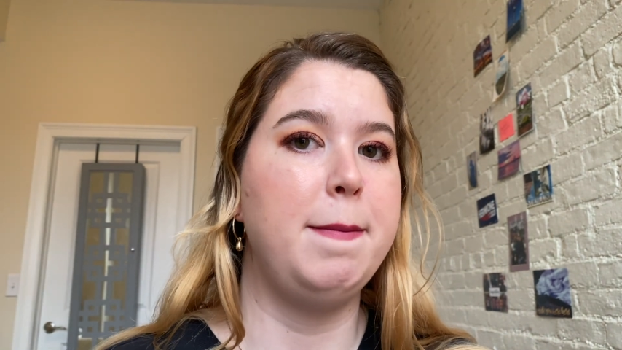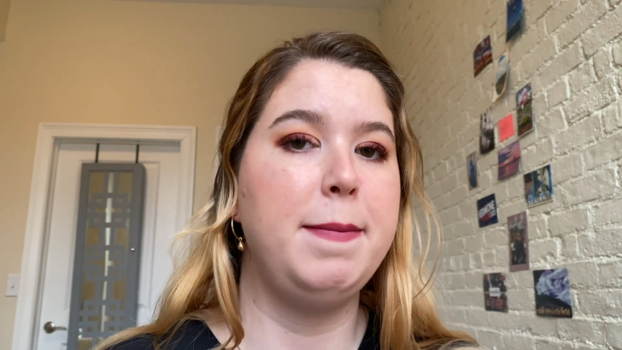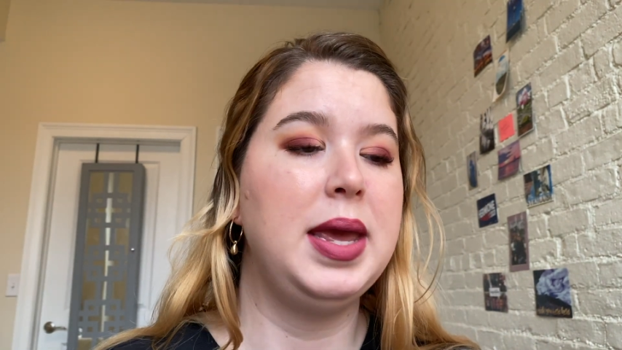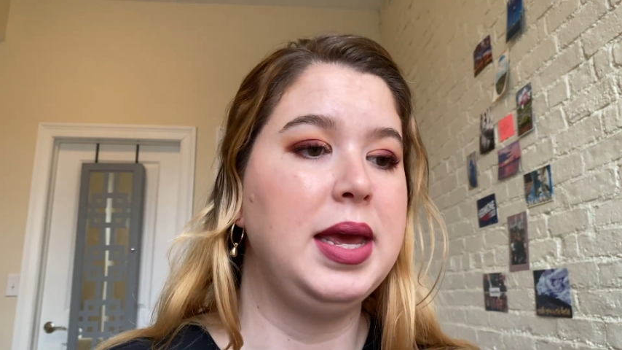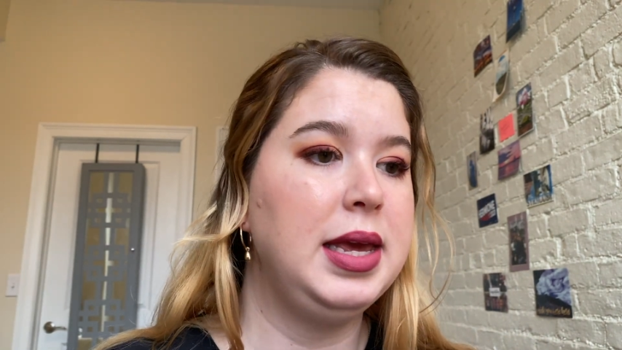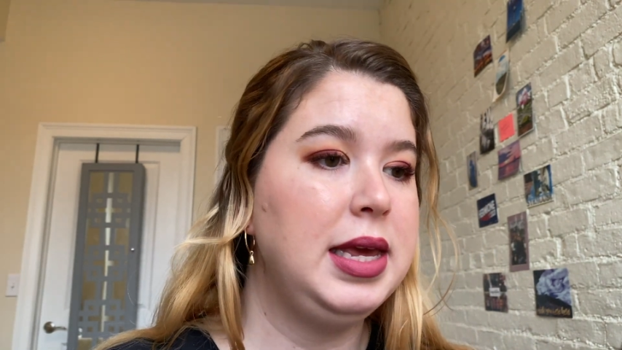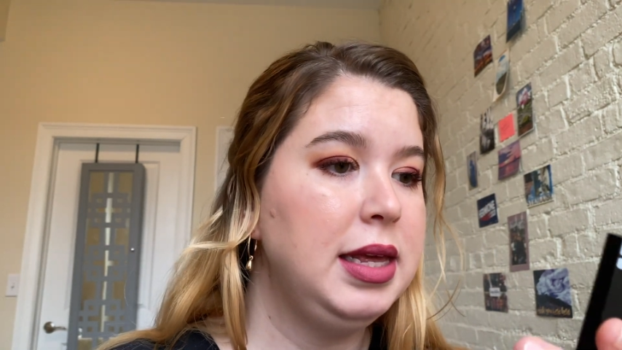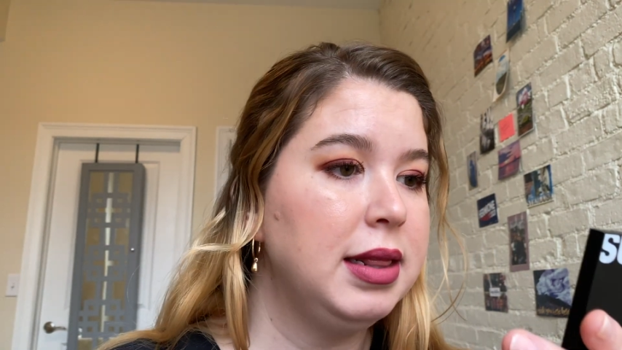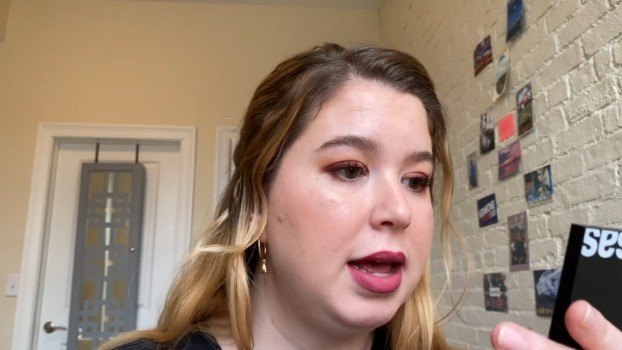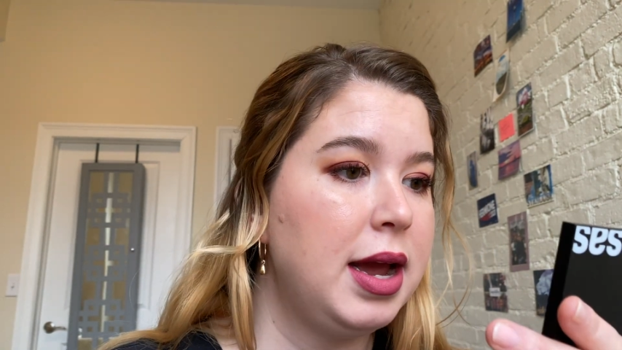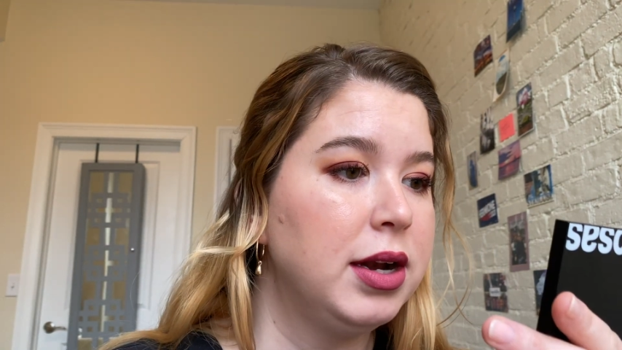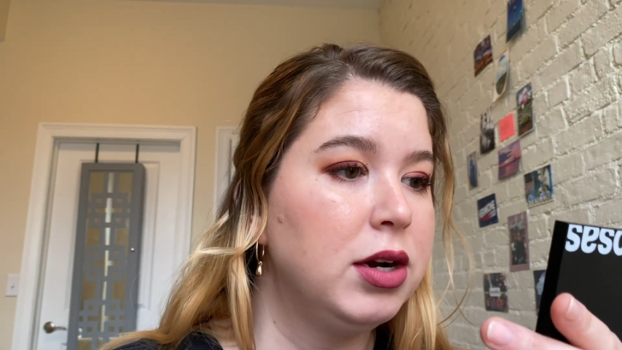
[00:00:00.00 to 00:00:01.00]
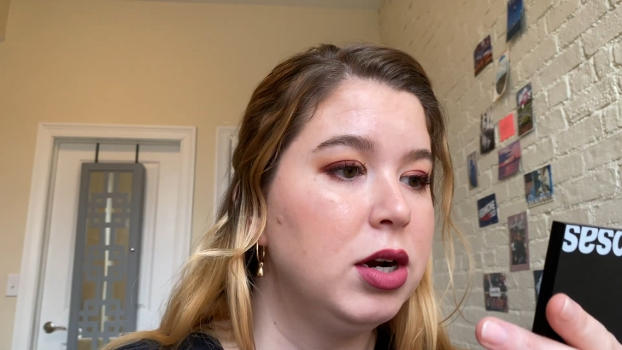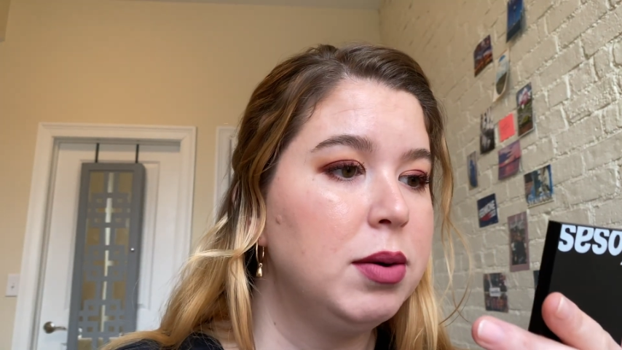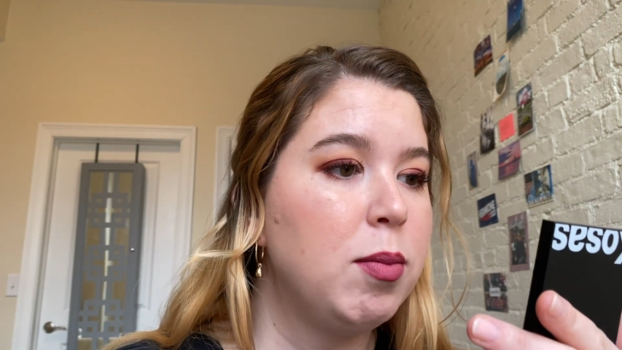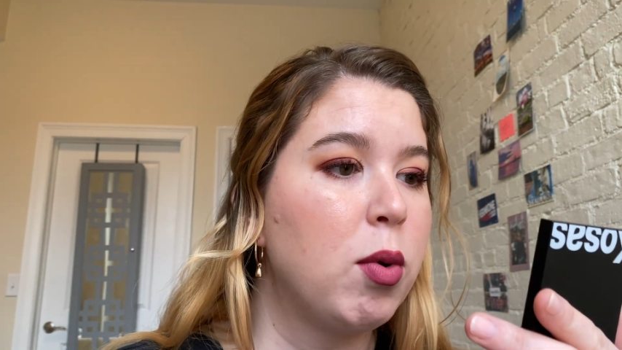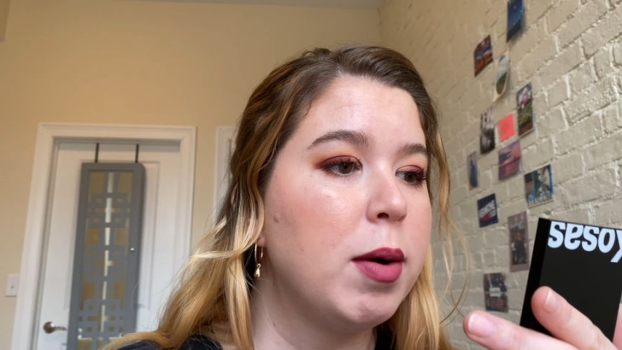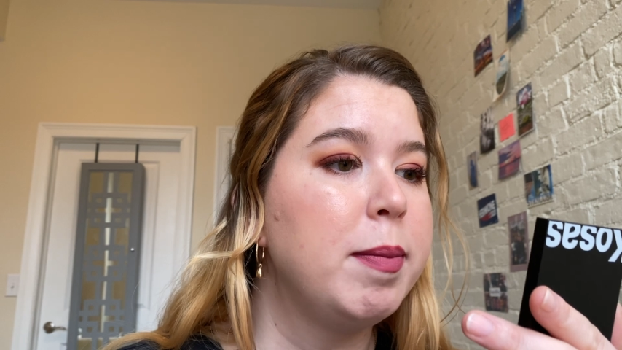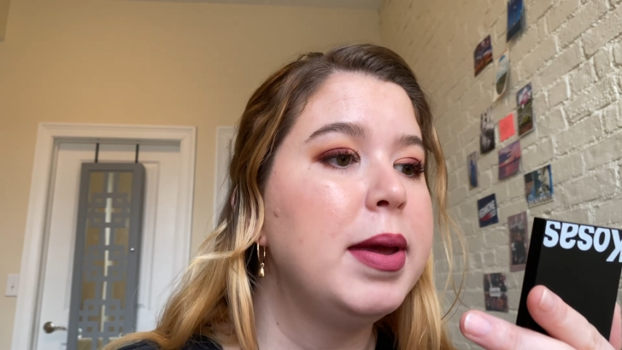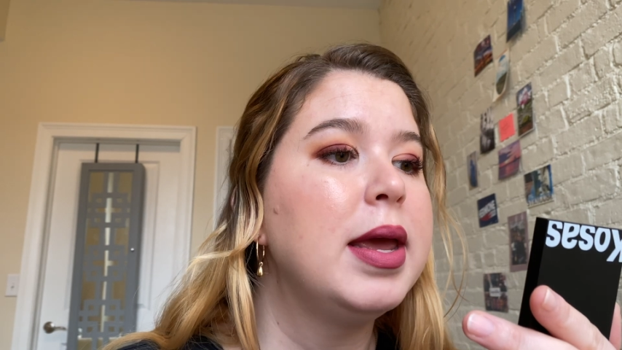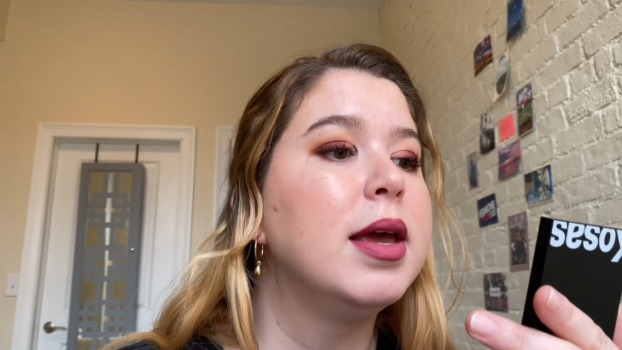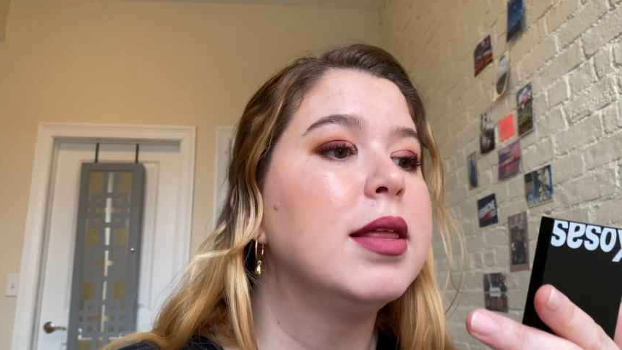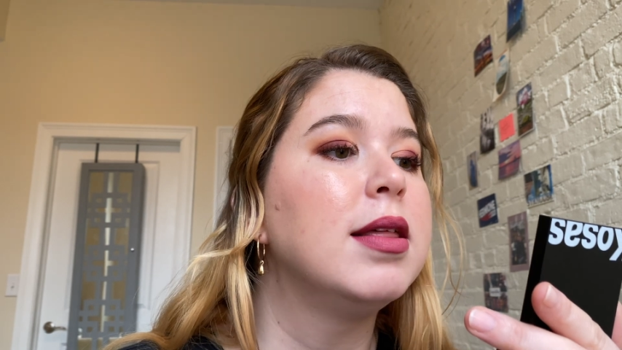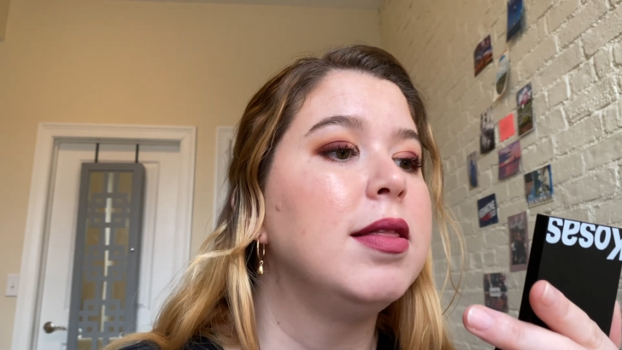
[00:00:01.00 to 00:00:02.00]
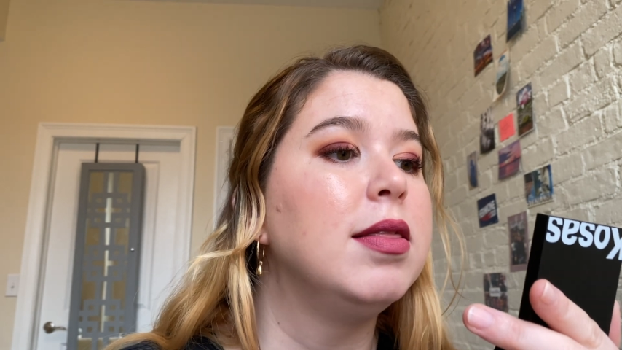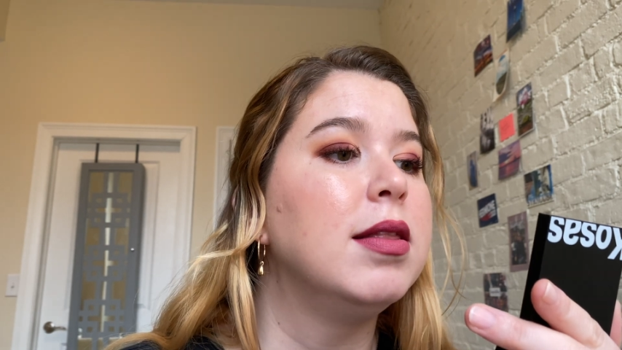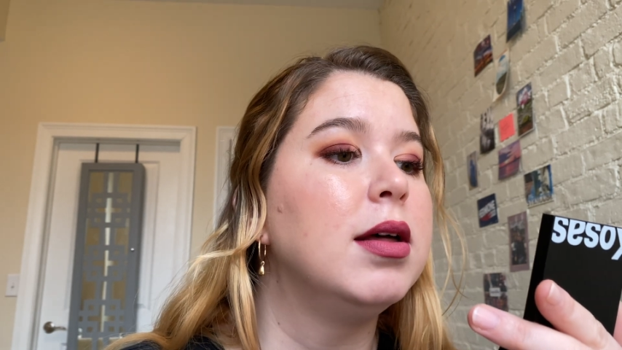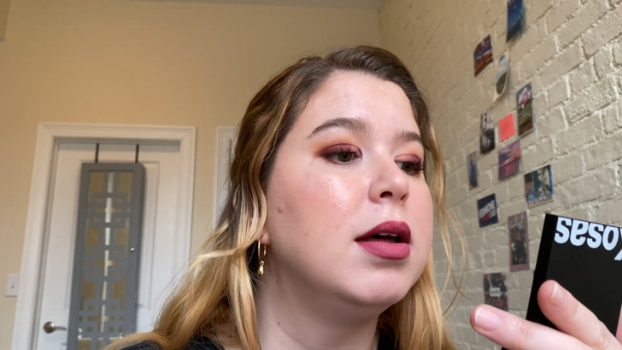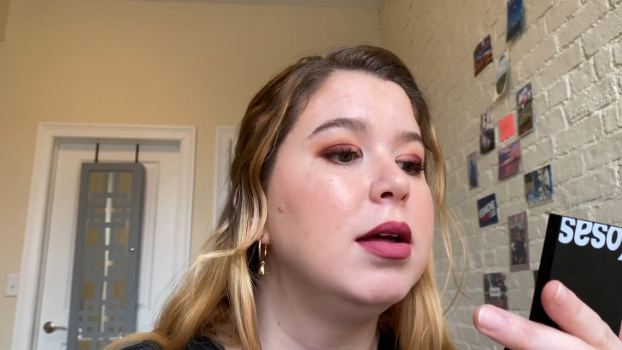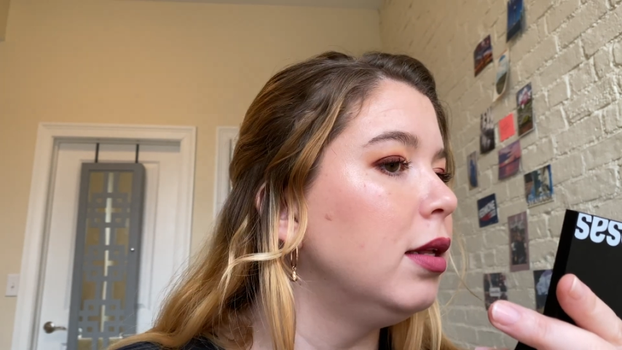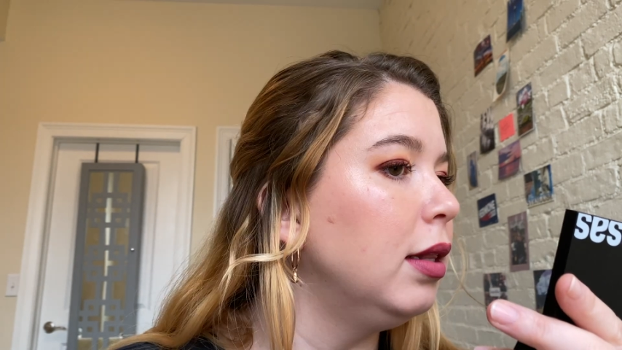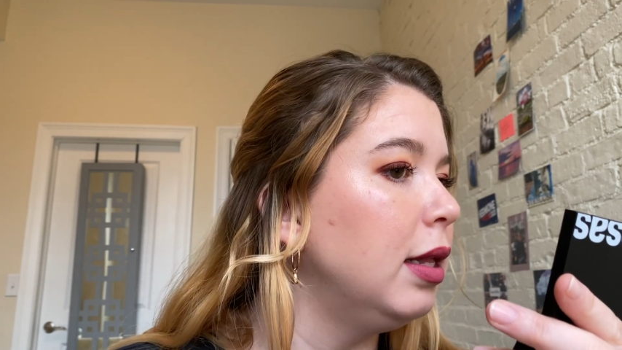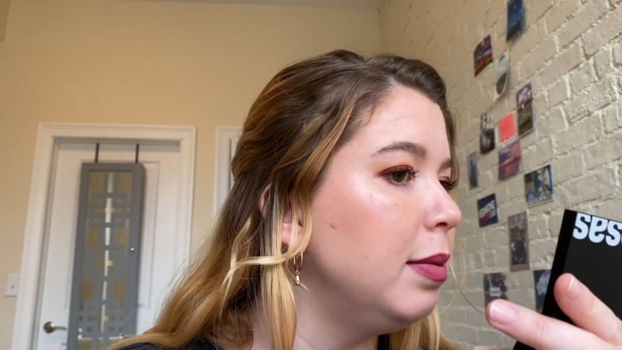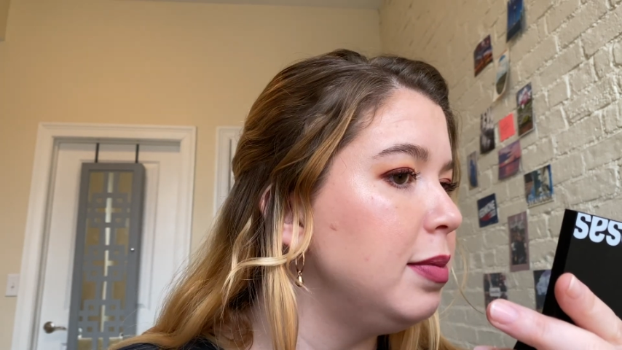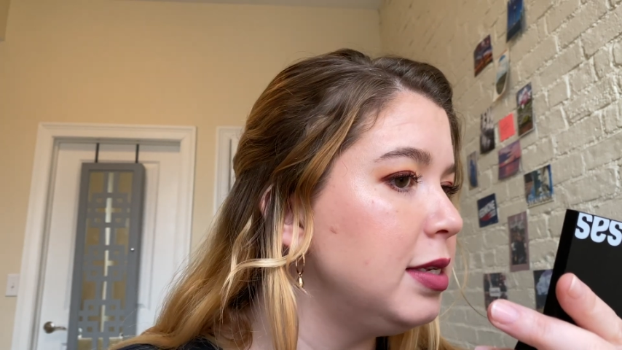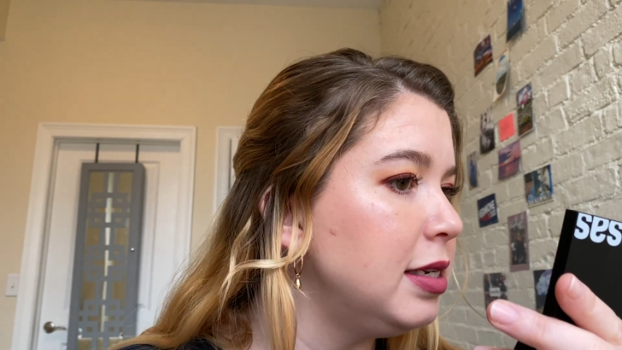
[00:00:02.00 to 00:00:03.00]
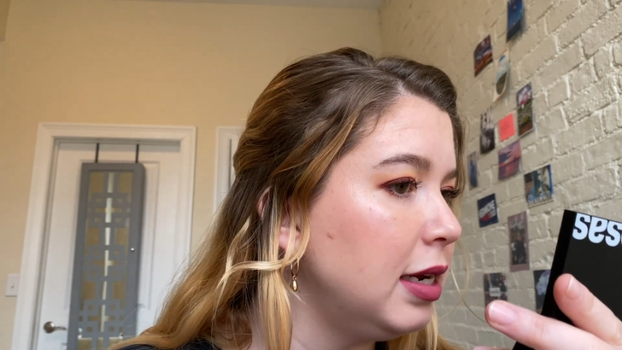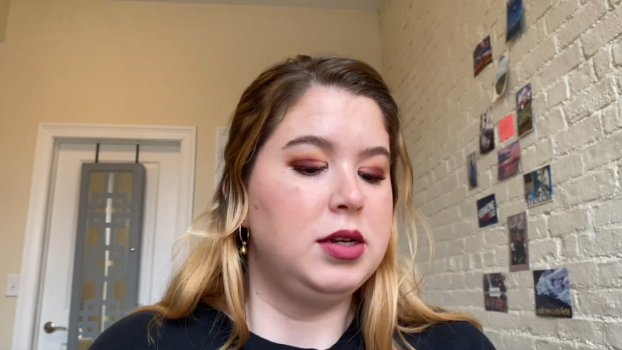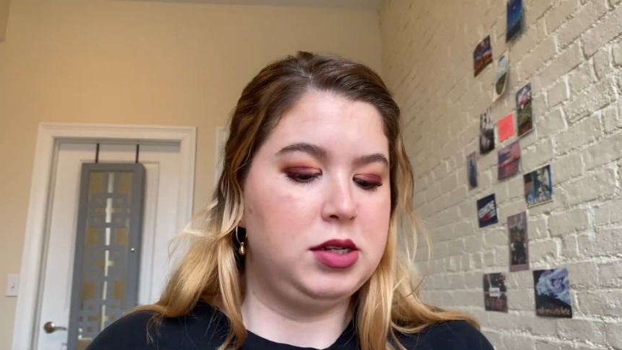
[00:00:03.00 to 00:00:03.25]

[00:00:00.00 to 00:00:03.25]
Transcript: pinky liner, more pink than the lipstick.